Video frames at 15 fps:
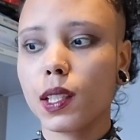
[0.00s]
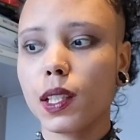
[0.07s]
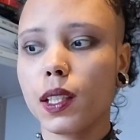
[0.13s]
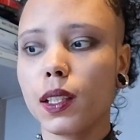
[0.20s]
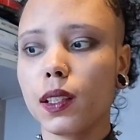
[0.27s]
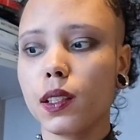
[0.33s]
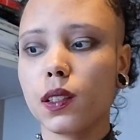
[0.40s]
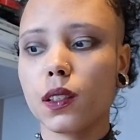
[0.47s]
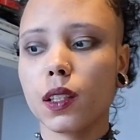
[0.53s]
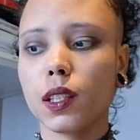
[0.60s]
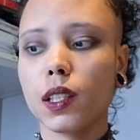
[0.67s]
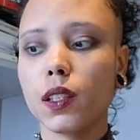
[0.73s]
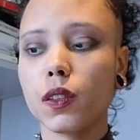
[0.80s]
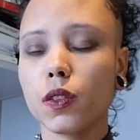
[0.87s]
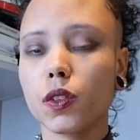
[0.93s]
and I
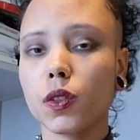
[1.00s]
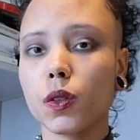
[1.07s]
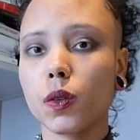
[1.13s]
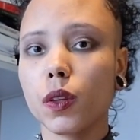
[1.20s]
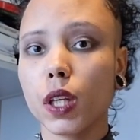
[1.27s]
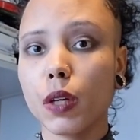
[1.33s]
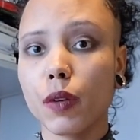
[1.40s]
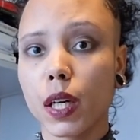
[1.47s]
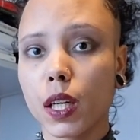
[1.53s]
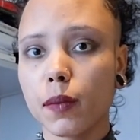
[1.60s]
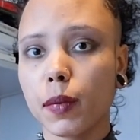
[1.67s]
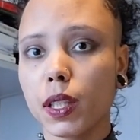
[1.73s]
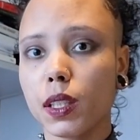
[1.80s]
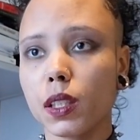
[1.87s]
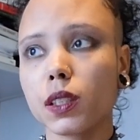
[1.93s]
didn't do the
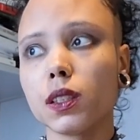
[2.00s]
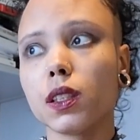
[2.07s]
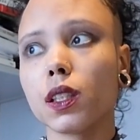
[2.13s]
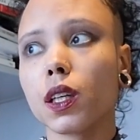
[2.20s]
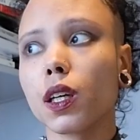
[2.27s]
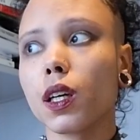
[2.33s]
recommended